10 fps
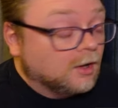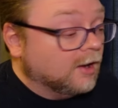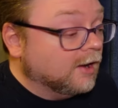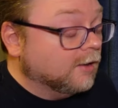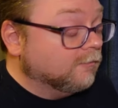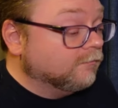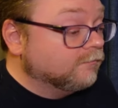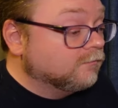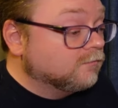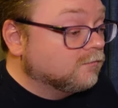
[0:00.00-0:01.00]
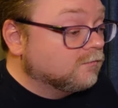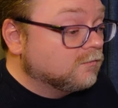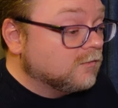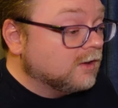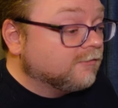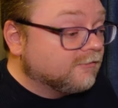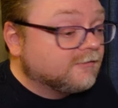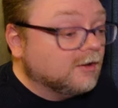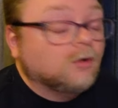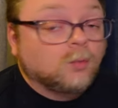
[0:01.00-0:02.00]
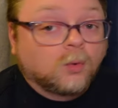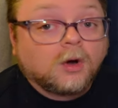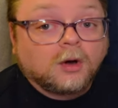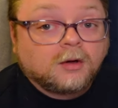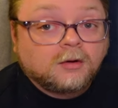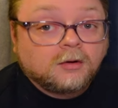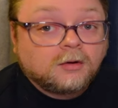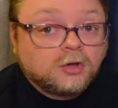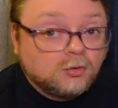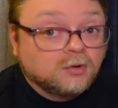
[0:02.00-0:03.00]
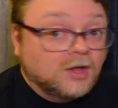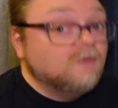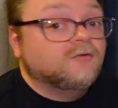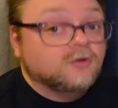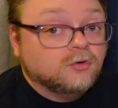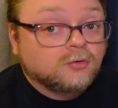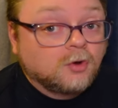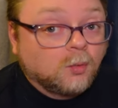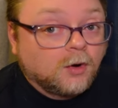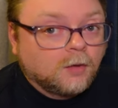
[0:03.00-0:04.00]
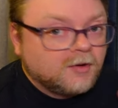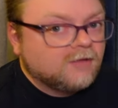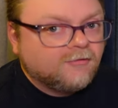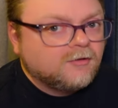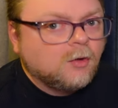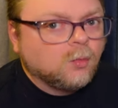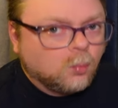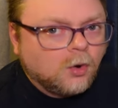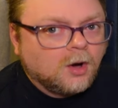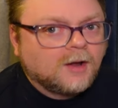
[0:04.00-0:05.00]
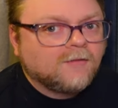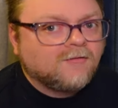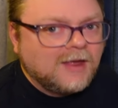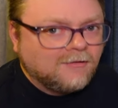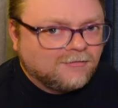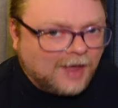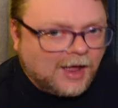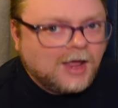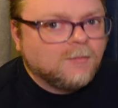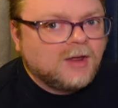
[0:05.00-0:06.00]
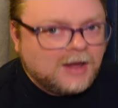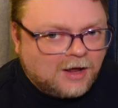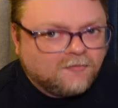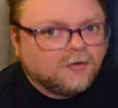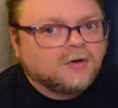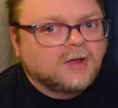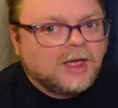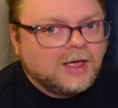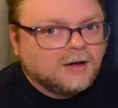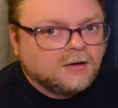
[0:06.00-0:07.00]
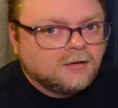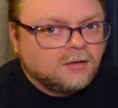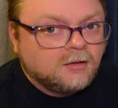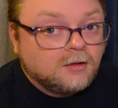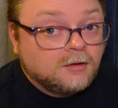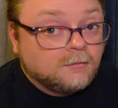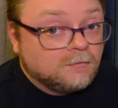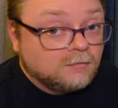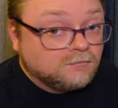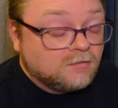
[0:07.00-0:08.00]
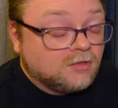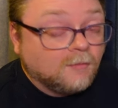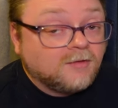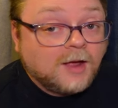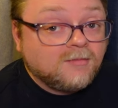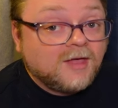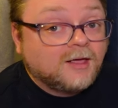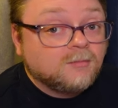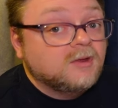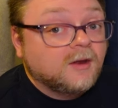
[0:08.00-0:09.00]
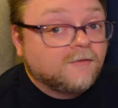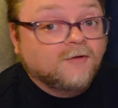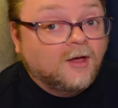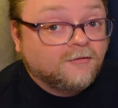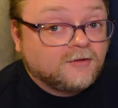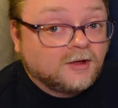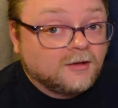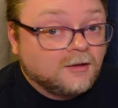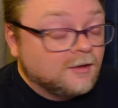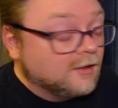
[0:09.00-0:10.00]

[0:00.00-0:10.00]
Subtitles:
It's still work. You love to do your work, but it's still work. It takes time and effort, and sometimes that can be exhausting.